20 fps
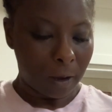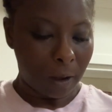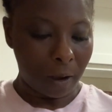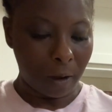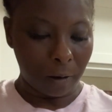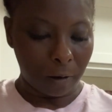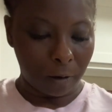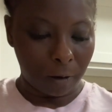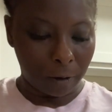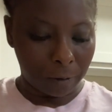
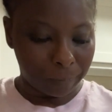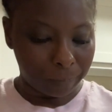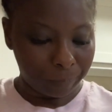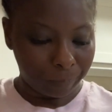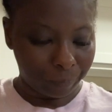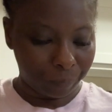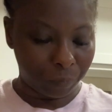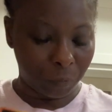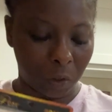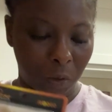Um,
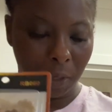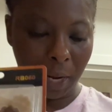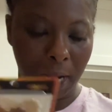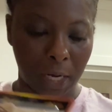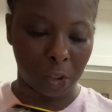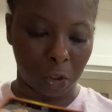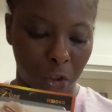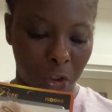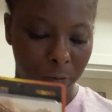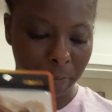do
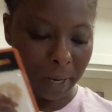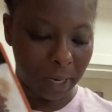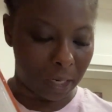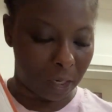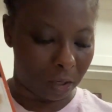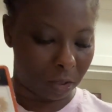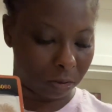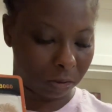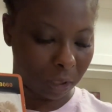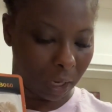not judge my
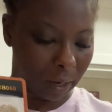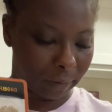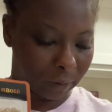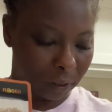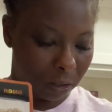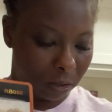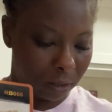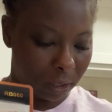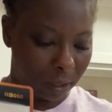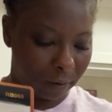nails. I have to
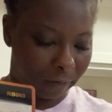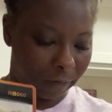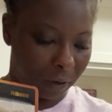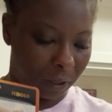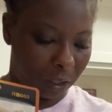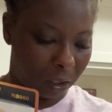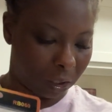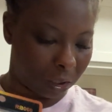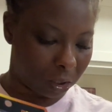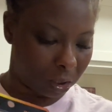go get a
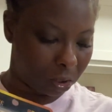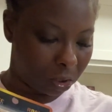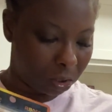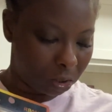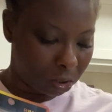fill in.